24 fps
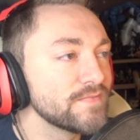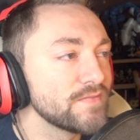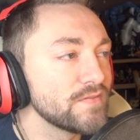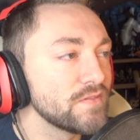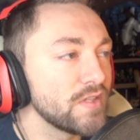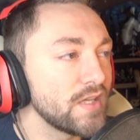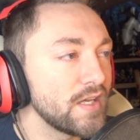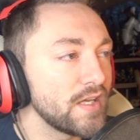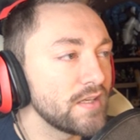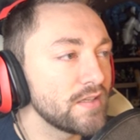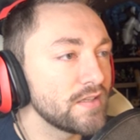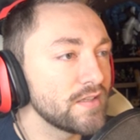
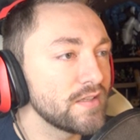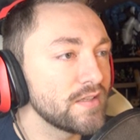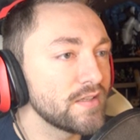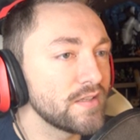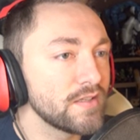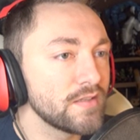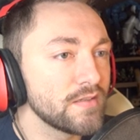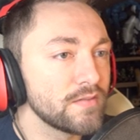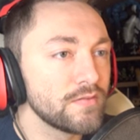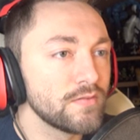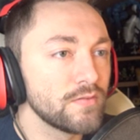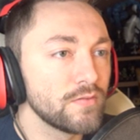Vlad, are you
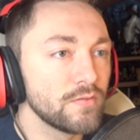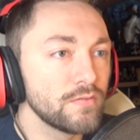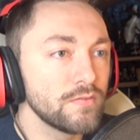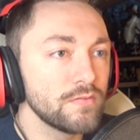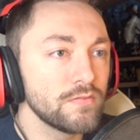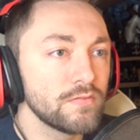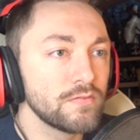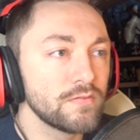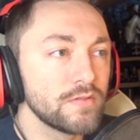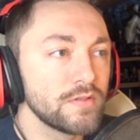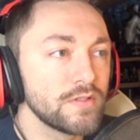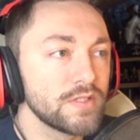gonna...
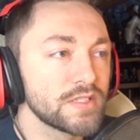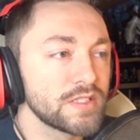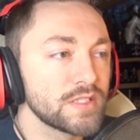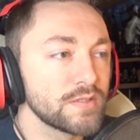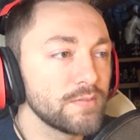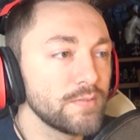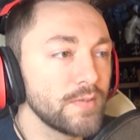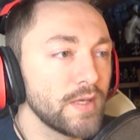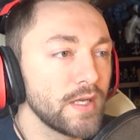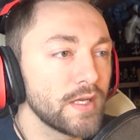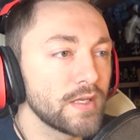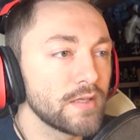Oh, he's
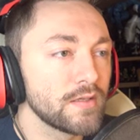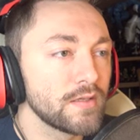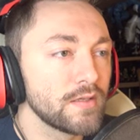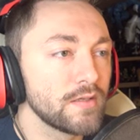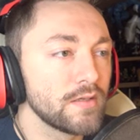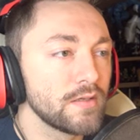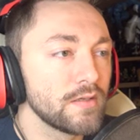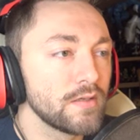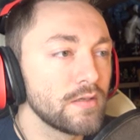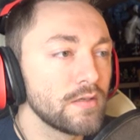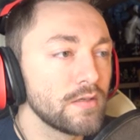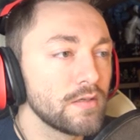come back.
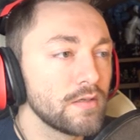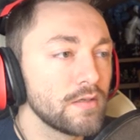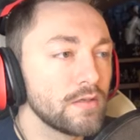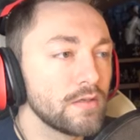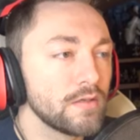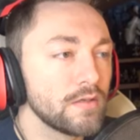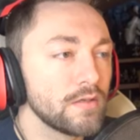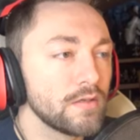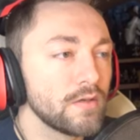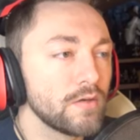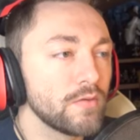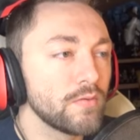
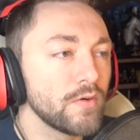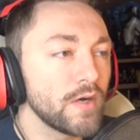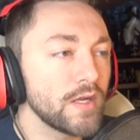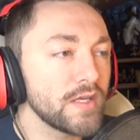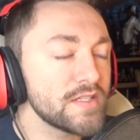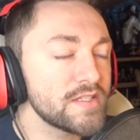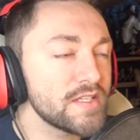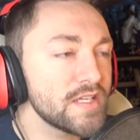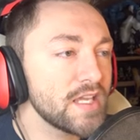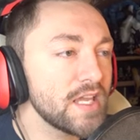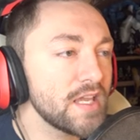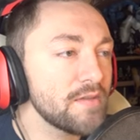Why
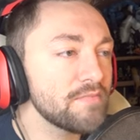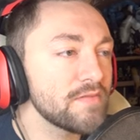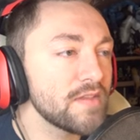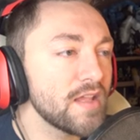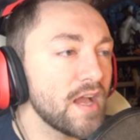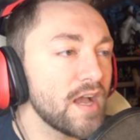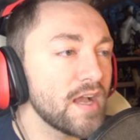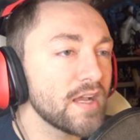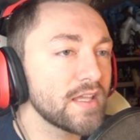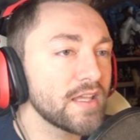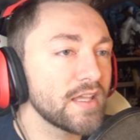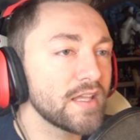does he keep
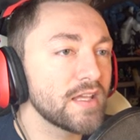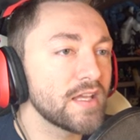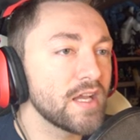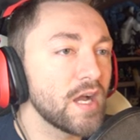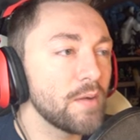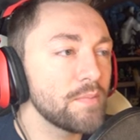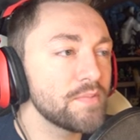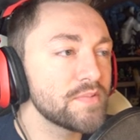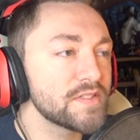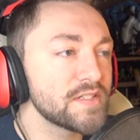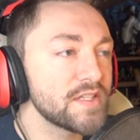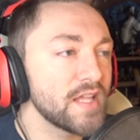knocking
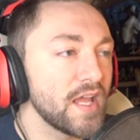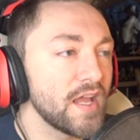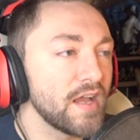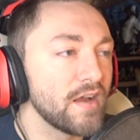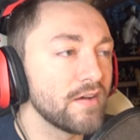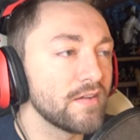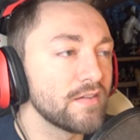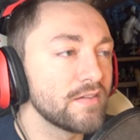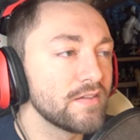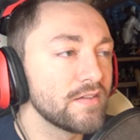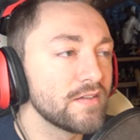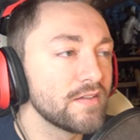cups
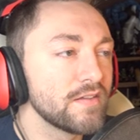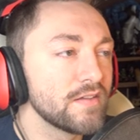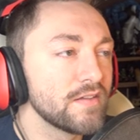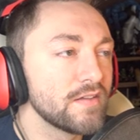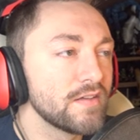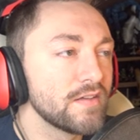down?